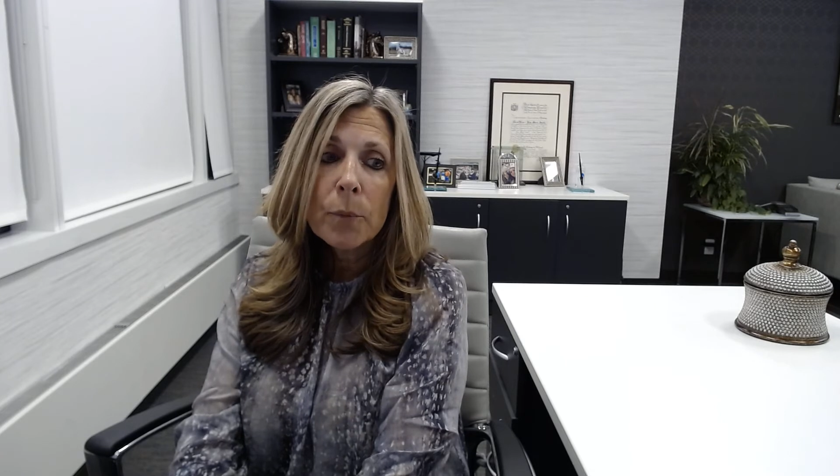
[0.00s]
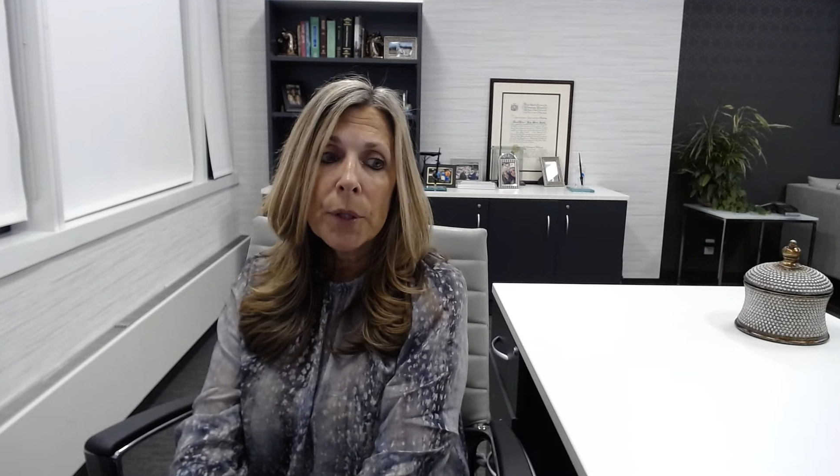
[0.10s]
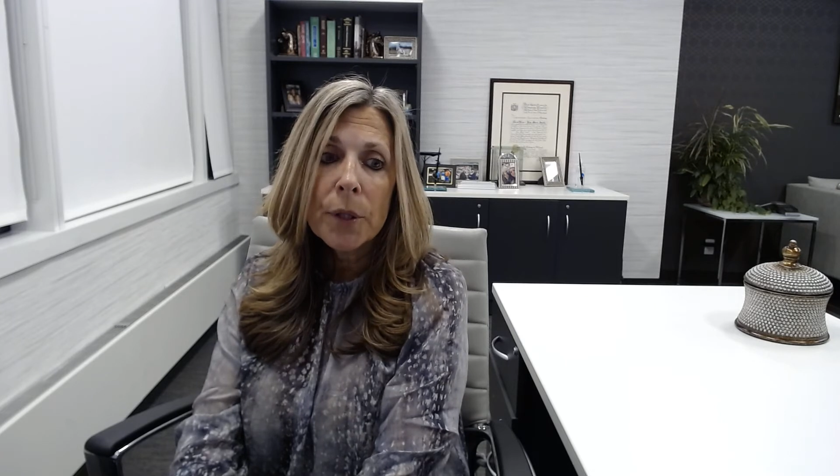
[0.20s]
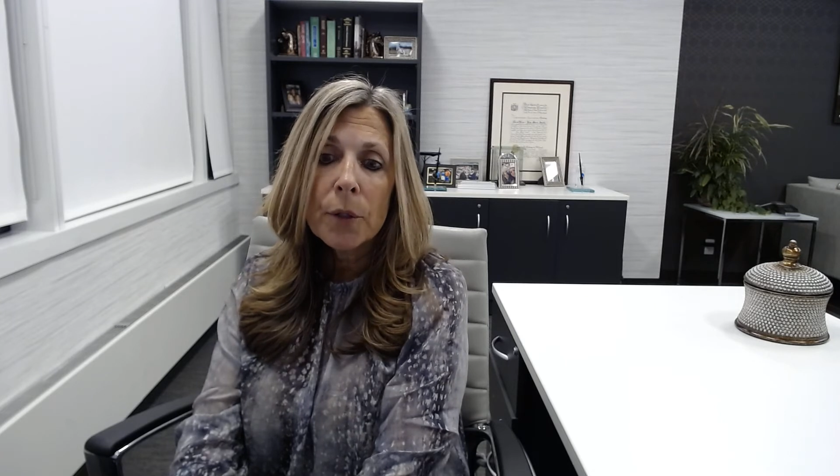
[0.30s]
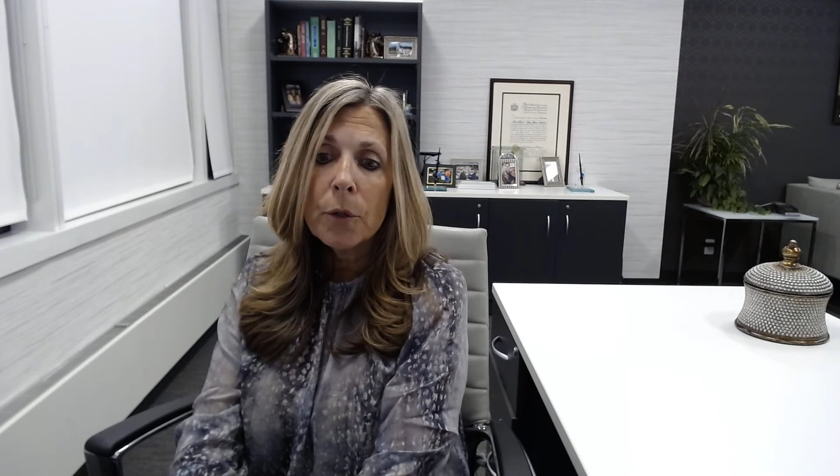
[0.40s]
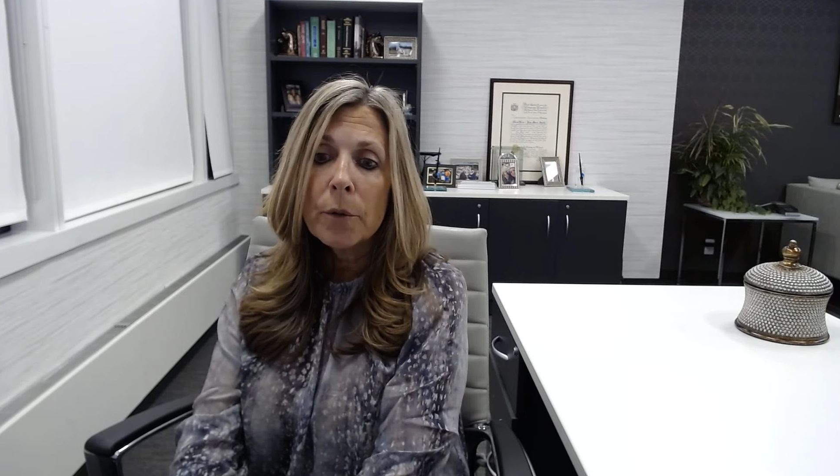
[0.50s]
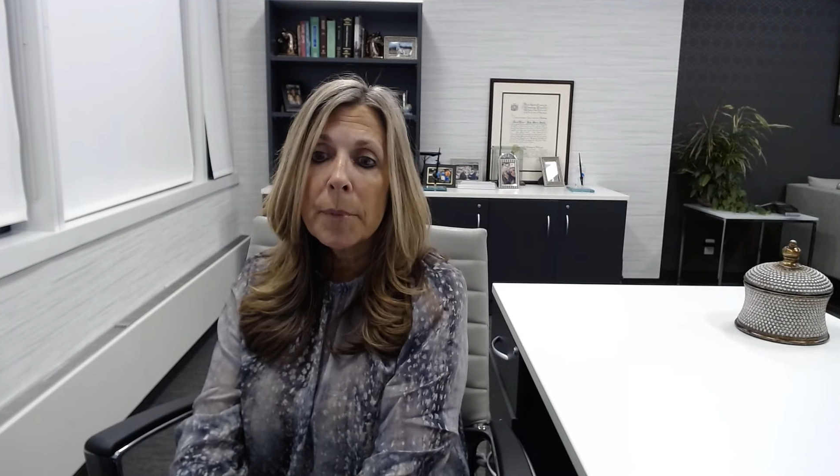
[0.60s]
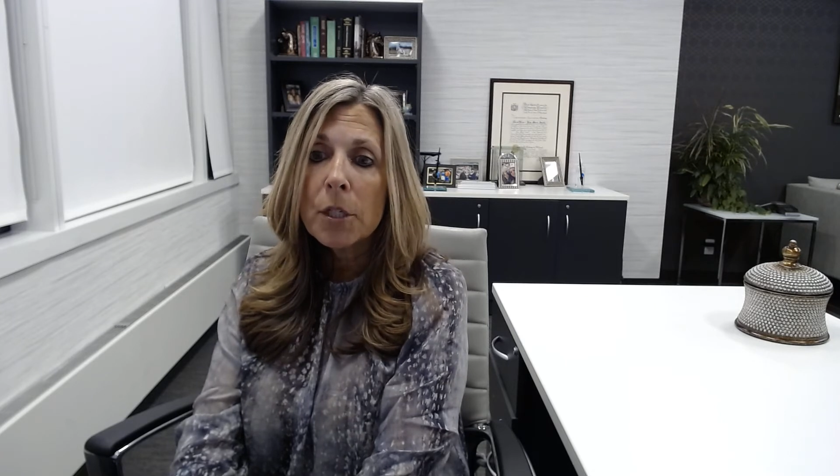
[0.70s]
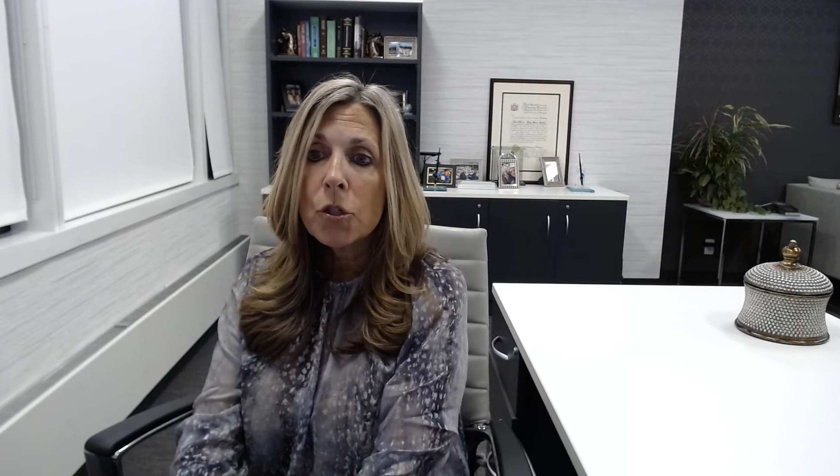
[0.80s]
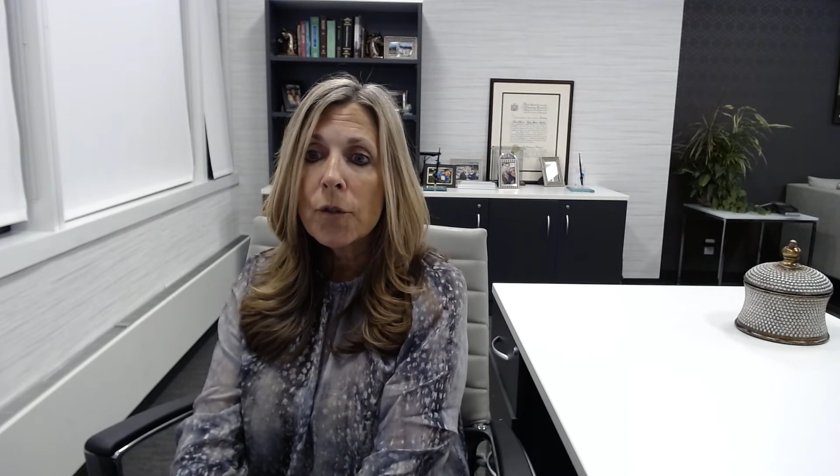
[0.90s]
with the new
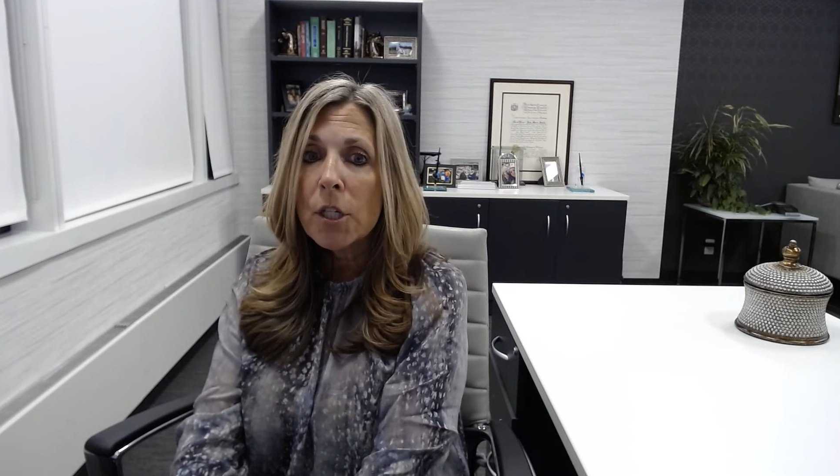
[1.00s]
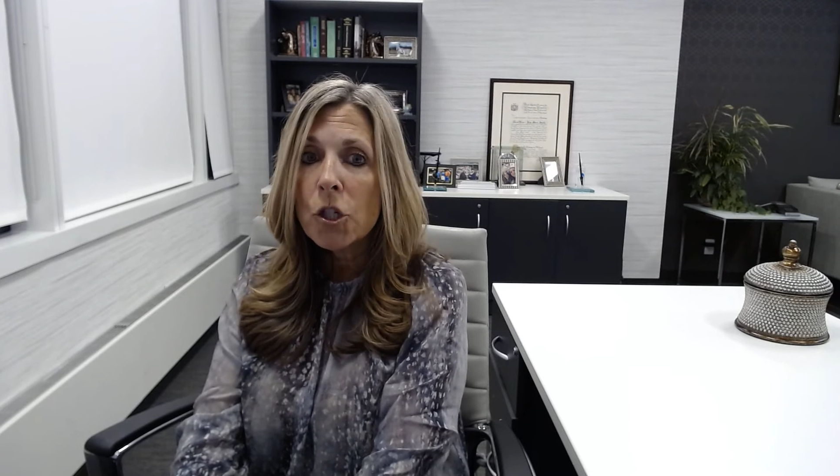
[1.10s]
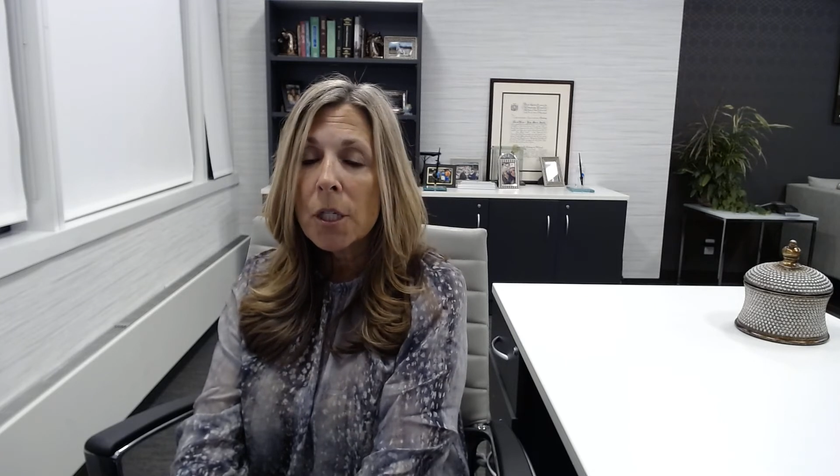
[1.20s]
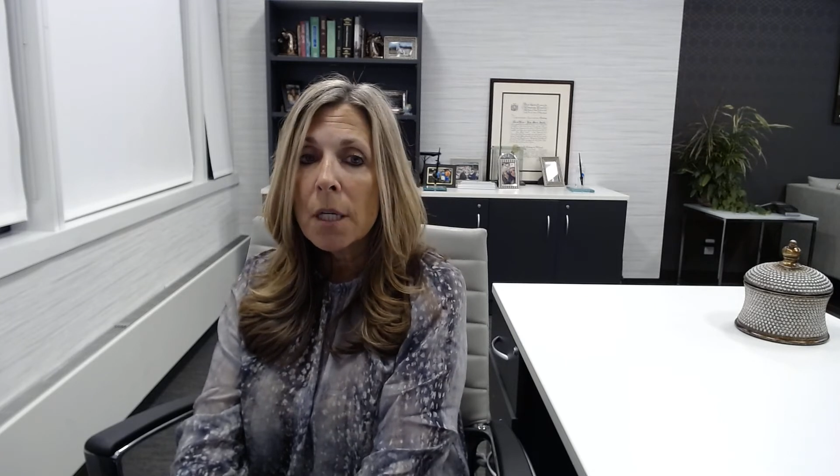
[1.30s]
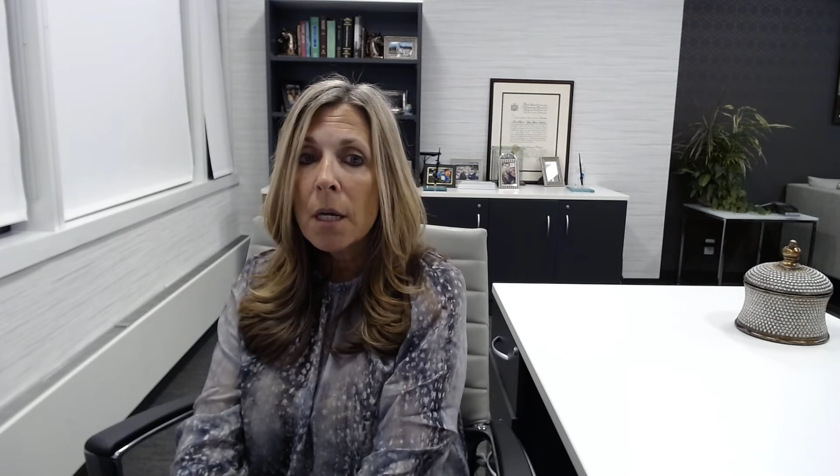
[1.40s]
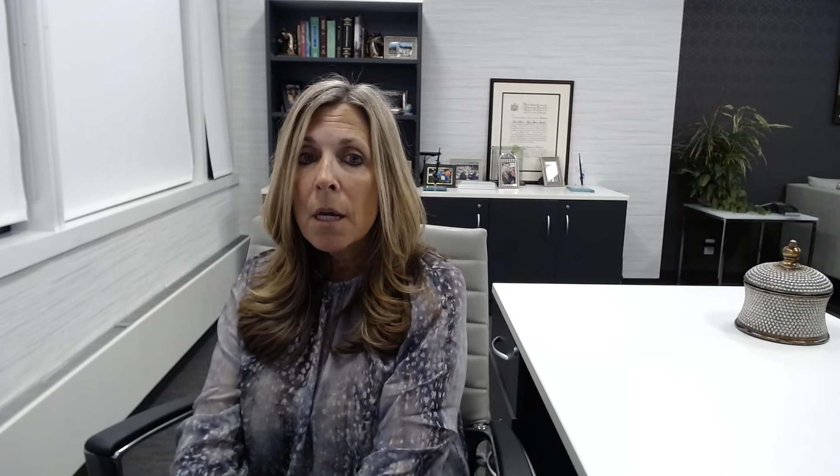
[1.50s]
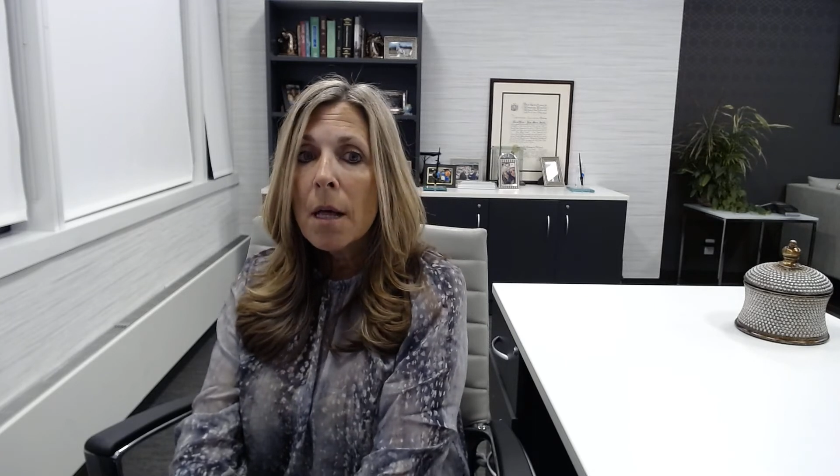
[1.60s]
administration